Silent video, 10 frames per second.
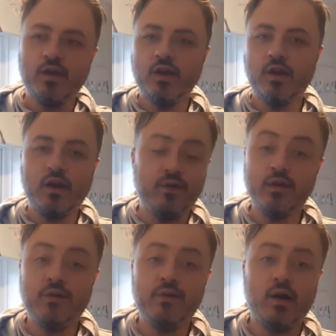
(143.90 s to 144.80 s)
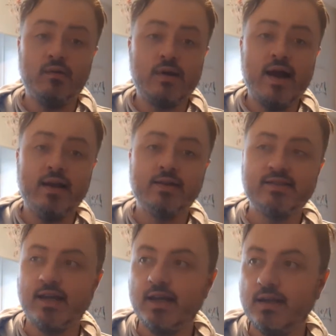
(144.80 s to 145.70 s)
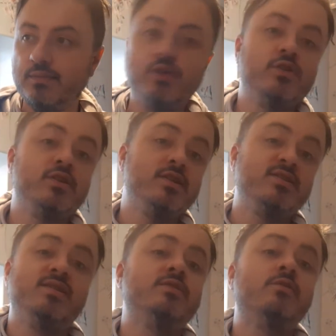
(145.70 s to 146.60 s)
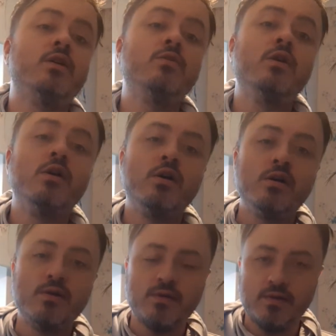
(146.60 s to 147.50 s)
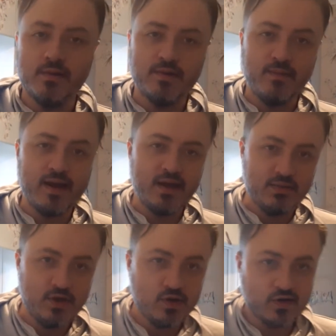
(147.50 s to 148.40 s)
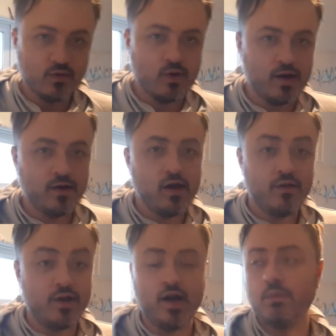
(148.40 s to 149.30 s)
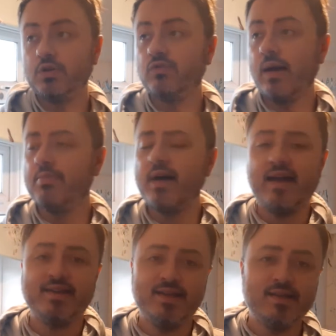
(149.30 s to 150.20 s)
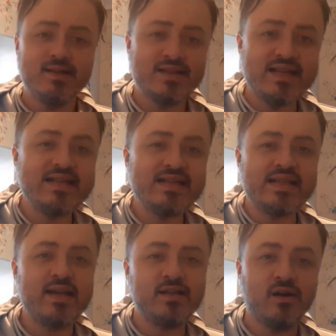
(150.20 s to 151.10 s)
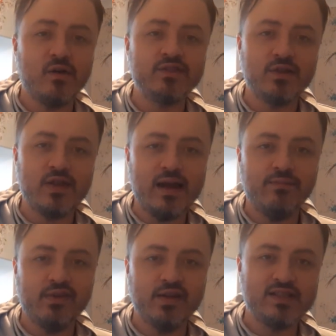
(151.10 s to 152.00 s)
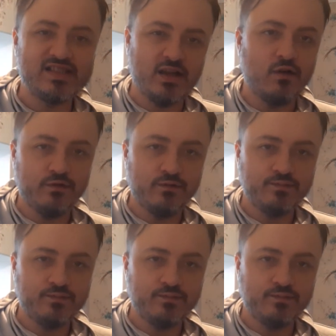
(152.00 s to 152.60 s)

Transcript: if I ran, say, Mutant Year Zero, the main mutant one, that I would run that in the city centre of Southampton itself,